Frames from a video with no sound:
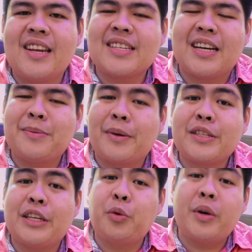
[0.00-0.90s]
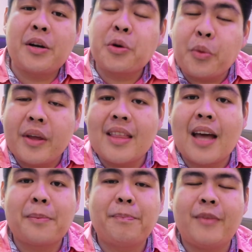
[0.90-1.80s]
di-discuss because I don't want to ruin
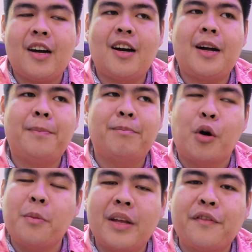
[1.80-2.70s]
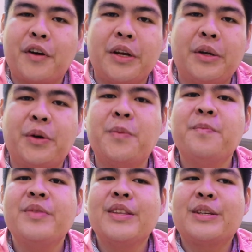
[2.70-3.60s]
that moment for you.
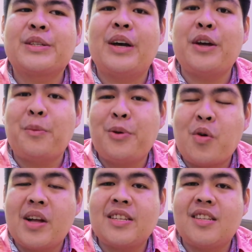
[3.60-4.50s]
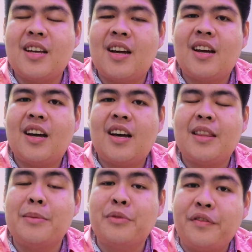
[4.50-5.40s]
So I hope you watch
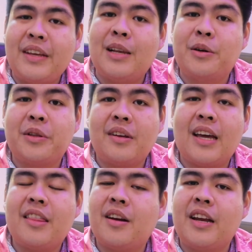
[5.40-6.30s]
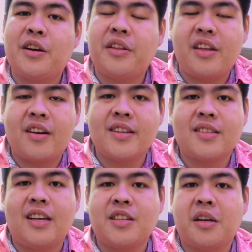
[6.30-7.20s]
the movie Alone Together in your theaters
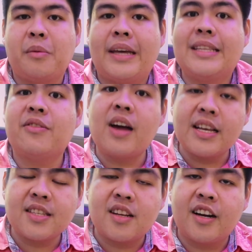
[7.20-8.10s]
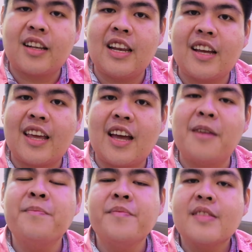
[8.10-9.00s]
nationwide. So mga start lang niya.
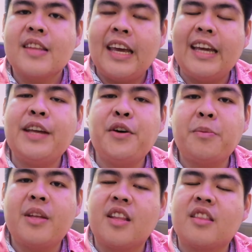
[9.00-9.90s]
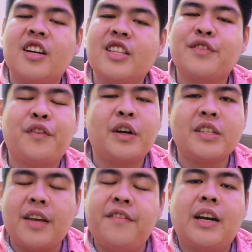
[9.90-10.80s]
And I hope that it runs for
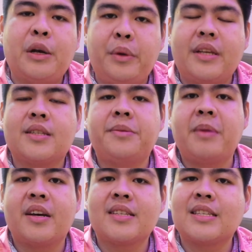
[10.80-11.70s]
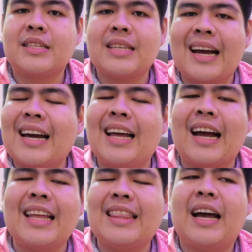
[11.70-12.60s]
several weeks because
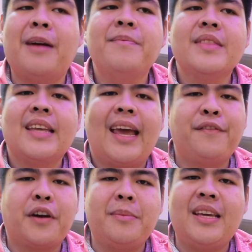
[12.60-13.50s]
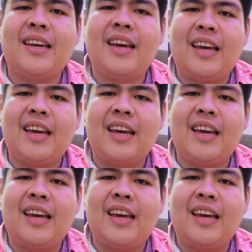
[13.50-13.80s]
ang ganda. And for me,